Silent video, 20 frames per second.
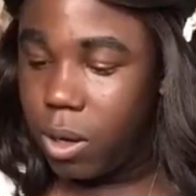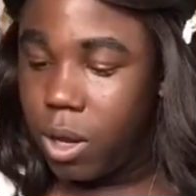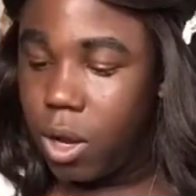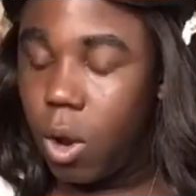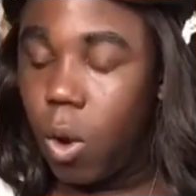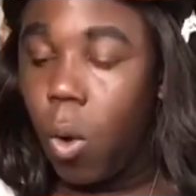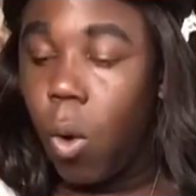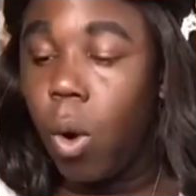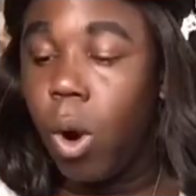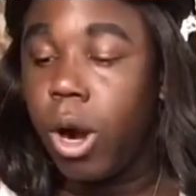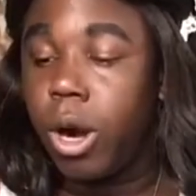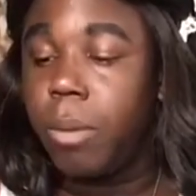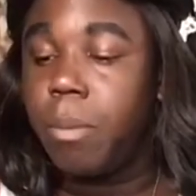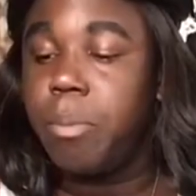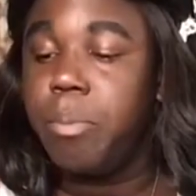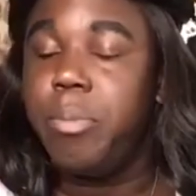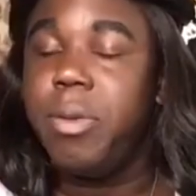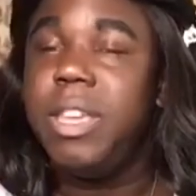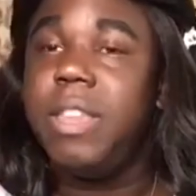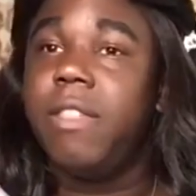Or
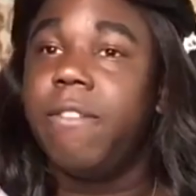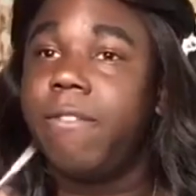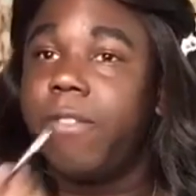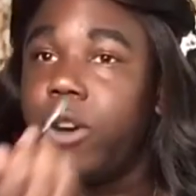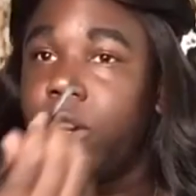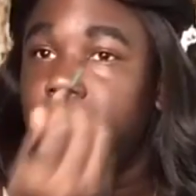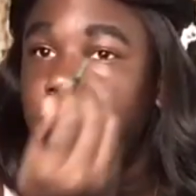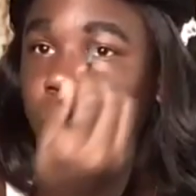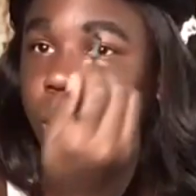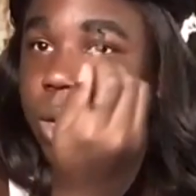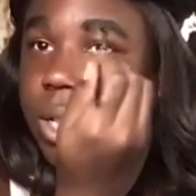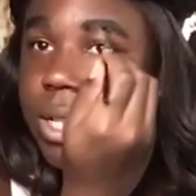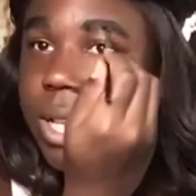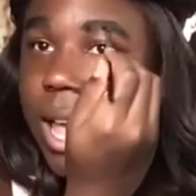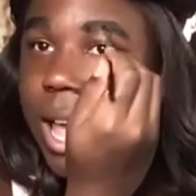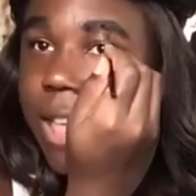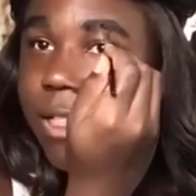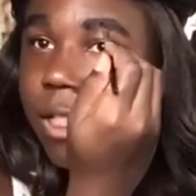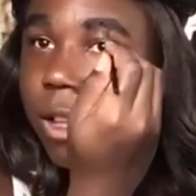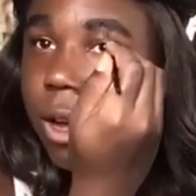be the first one to
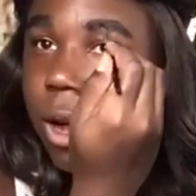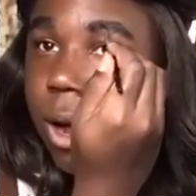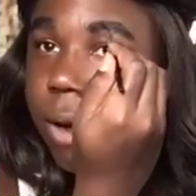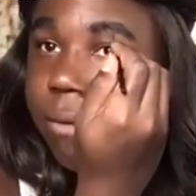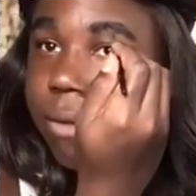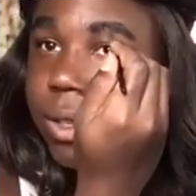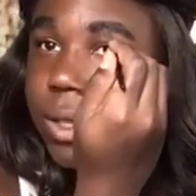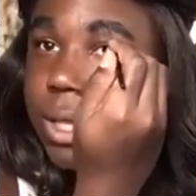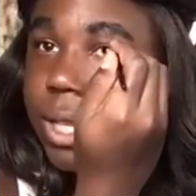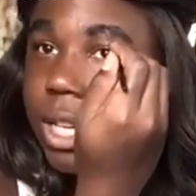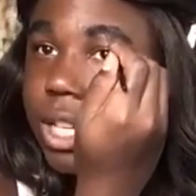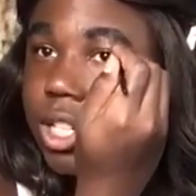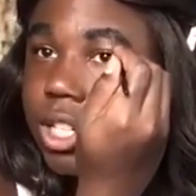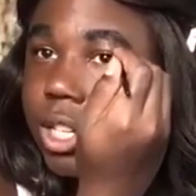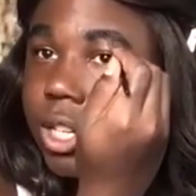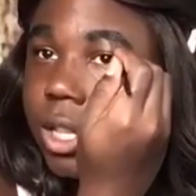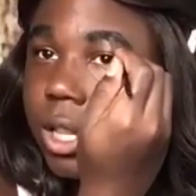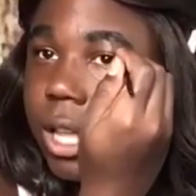end the conversation.